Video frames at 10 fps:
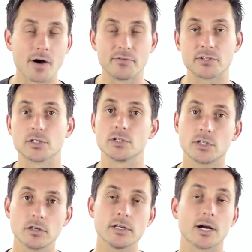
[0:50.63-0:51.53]
office or
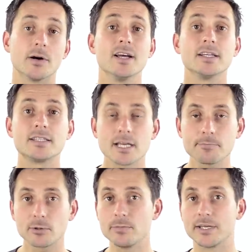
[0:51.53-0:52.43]
studio,
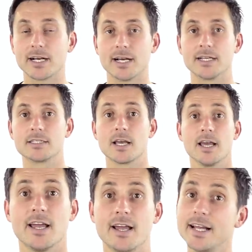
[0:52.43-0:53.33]
simply because
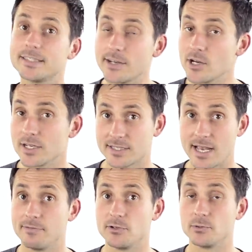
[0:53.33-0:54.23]
it's gonna
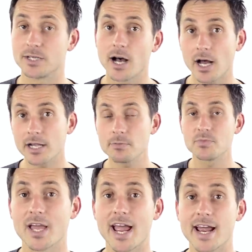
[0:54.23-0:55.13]
save you time
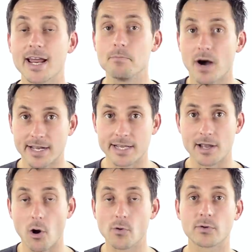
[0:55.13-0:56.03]
and money
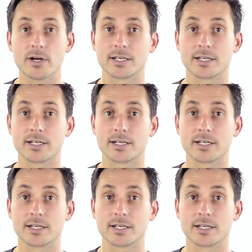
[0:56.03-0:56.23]
over an